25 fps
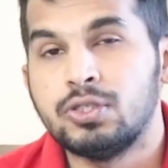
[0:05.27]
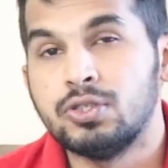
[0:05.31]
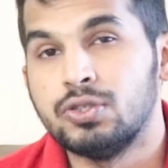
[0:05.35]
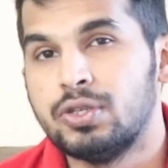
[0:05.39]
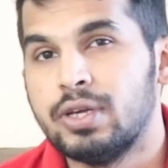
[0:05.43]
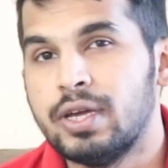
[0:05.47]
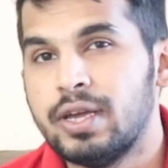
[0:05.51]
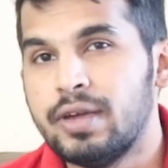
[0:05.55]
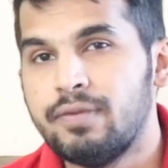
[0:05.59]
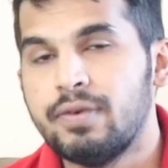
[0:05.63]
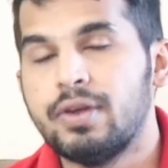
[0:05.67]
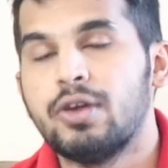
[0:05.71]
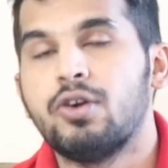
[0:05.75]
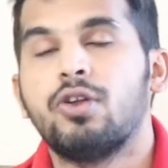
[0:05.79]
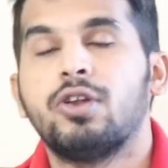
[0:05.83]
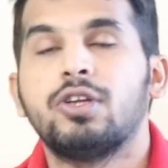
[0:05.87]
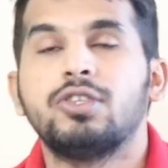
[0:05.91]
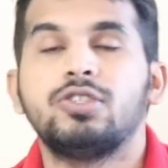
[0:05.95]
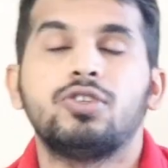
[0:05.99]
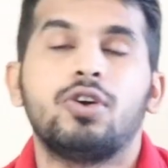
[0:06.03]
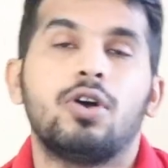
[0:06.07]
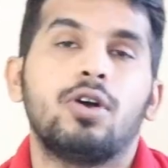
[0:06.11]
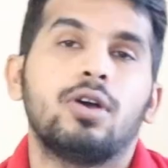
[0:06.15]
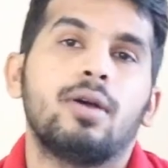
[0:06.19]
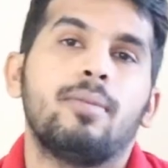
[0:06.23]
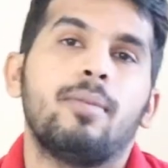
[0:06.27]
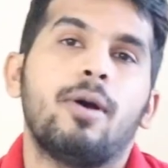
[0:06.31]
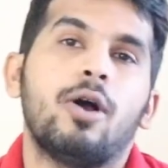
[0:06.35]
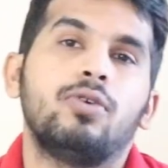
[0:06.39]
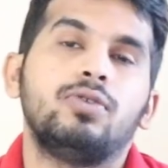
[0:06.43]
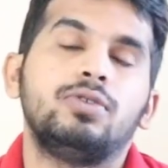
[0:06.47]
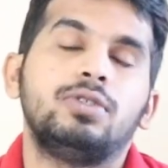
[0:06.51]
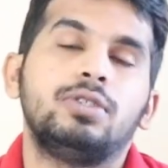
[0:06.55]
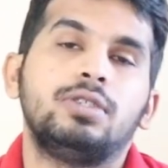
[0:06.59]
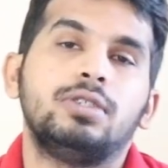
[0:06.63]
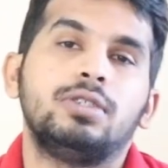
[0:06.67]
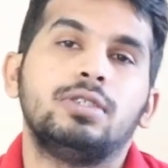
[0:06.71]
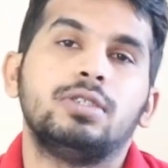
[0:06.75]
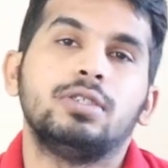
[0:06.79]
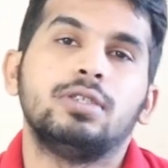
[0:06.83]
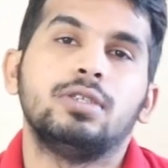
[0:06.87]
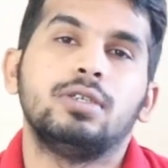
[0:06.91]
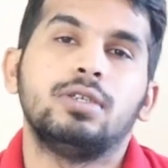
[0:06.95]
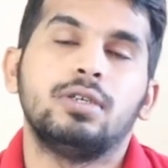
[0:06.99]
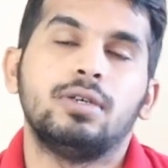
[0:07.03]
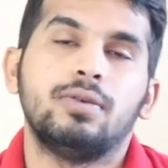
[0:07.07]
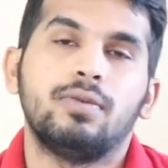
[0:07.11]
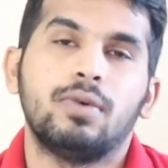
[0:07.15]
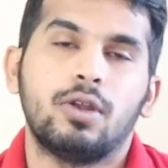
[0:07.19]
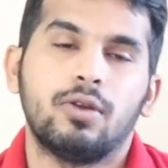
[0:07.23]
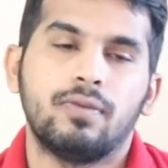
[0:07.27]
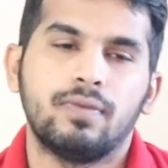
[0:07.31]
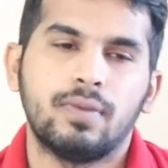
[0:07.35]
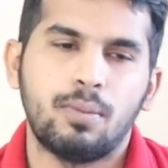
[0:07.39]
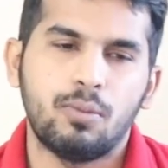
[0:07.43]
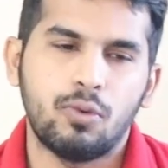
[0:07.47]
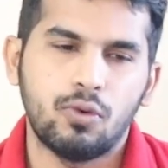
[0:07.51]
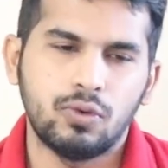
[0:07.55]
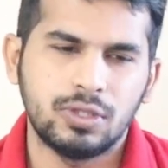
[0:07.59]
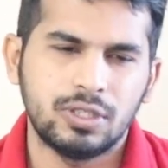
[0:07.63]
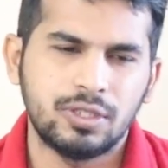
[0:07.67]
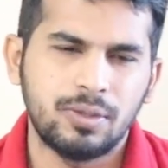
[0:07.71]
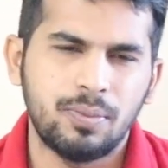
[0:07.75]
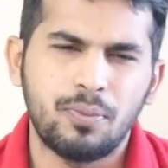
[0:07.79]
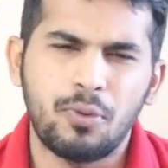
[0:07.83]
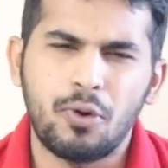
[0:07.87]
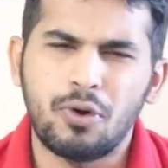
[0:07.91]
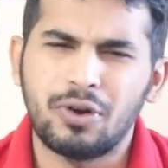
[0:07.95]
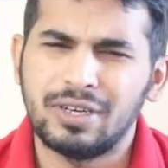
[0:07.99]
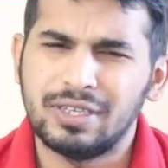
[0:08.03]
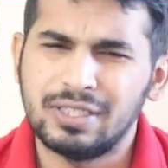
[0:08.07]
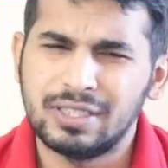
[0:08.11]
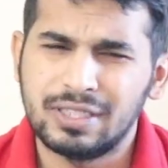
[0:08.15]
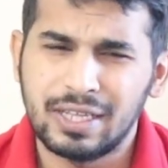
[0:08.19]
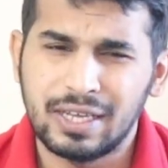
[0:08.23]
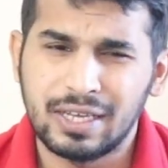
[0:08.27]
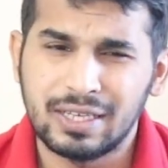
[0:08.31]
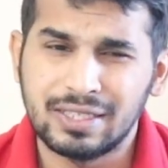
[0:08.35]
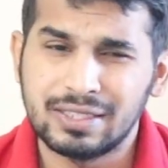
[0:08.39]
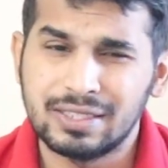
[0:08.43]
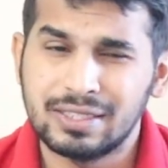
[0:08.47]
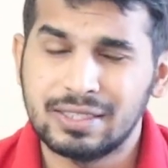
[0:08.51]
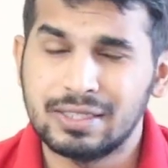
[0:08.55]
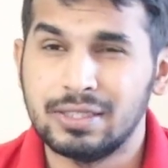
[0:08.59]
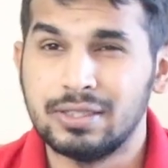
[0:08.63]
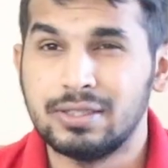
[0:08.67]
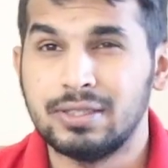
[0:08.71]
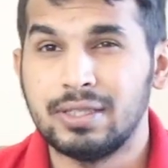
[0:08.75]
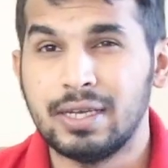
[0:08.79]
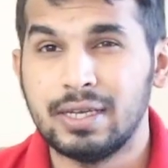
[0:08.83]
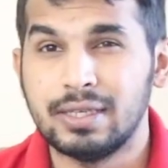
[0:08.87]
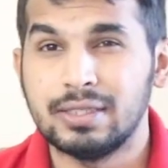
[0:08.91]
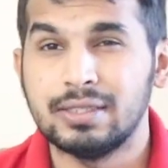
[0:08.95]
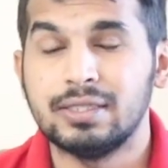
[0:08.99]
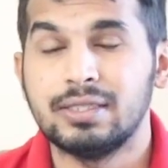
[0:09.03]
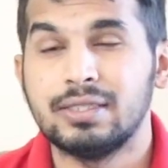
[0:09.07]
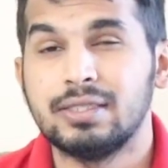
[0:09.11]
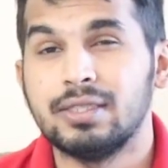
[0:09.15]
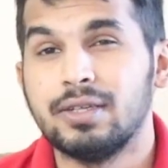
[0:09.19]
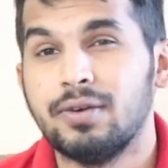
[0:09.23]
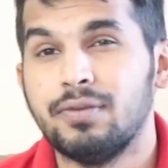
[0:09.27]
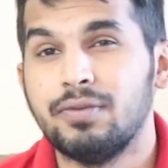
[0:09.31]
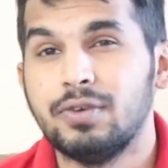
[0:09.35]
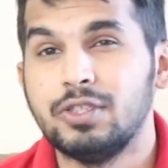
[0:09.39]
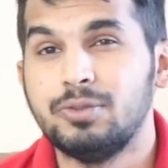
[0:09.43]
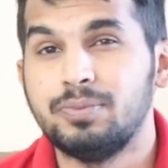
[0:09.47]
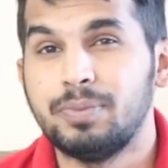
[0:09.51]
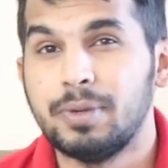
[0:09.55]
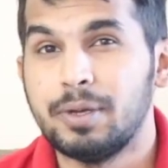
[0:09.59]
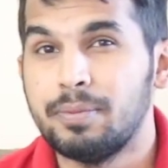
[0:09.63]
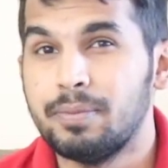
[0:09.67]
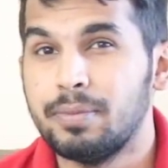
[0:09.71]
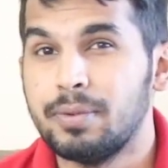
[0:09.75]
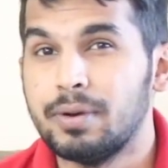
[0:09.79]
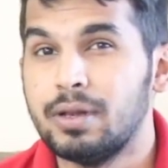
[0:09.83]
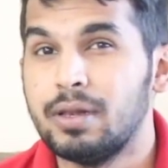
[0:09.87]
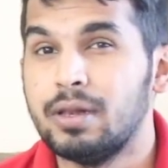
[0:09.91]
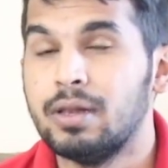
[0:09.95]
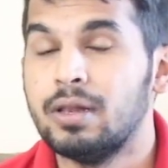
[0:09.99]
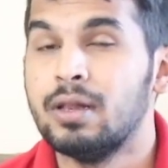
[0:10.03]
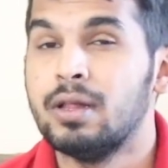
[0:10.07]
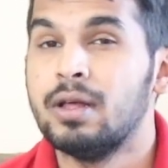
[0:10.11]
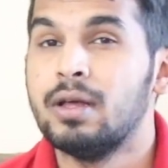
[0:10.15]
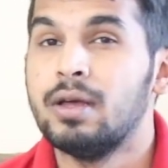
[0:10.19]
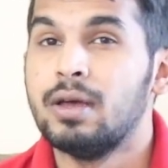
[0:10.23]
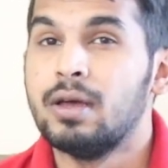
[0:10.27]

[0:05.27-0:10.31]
Today we're gonna talk about one of the most important things, the things which people